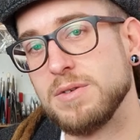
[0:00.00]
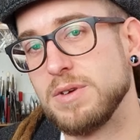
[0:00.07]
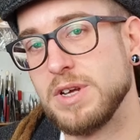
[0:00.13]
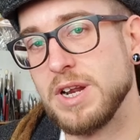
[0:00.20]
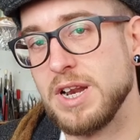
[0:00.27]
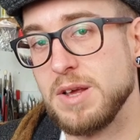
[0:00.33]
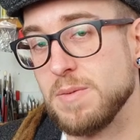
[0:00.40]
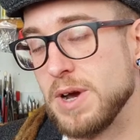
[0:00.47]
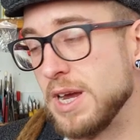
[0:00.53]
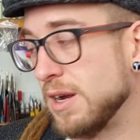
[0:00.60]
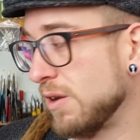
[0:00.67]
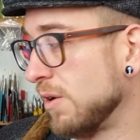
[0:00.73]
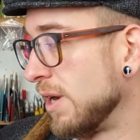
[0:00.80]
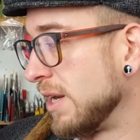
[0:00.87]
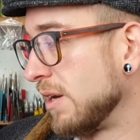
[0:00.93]
in any way
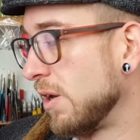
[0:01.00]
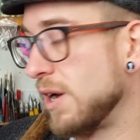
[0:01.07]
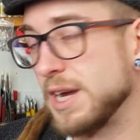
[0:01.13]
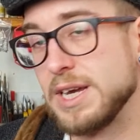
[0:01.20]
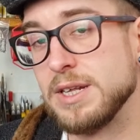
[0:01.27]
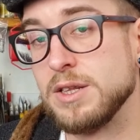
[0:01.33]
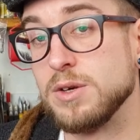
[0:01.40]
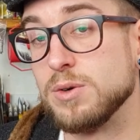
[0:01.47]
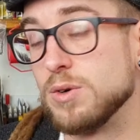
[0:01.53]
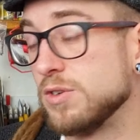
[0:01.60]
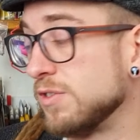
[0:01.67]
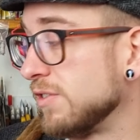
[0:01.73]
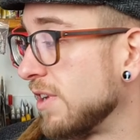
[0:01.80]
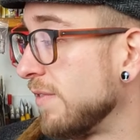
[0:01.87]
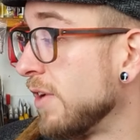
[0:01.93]
inclined liking the orcs
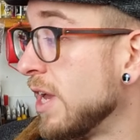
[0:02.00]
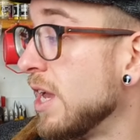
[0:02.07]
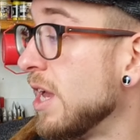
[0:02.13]
and stuff.